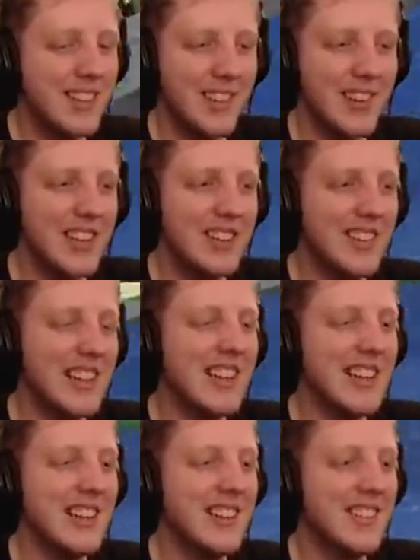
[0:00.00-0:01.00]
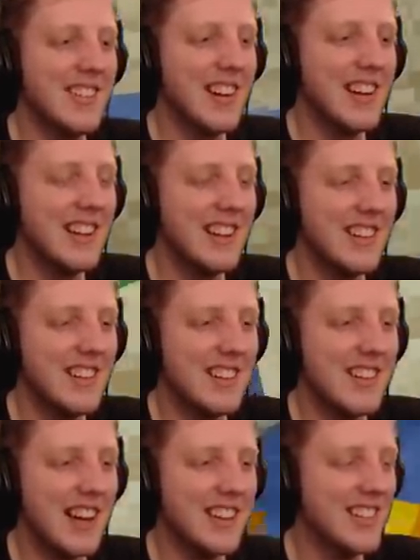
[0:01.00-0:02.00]
So when you see these, right, there's a
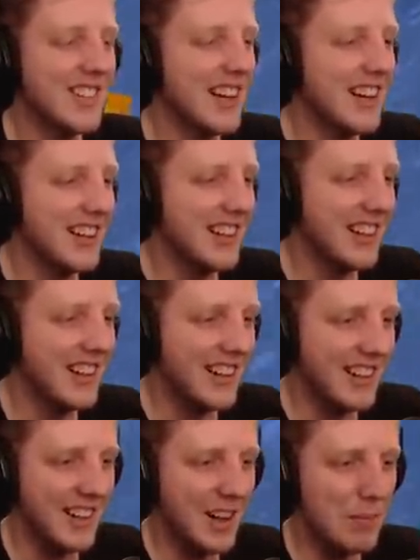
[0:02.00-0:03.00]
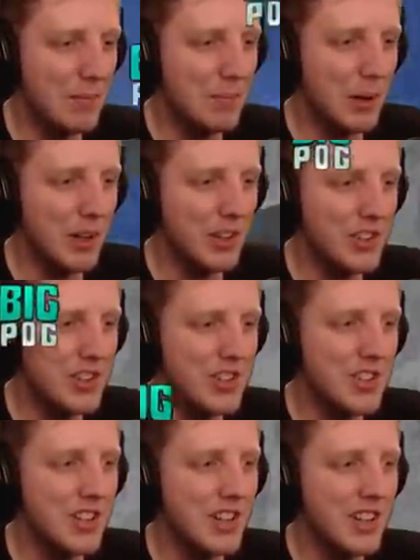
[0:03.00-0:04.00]
chance that uh, a ah,
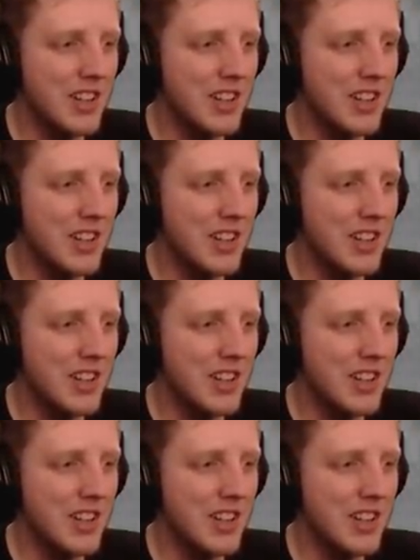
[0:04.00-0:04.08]
bunch,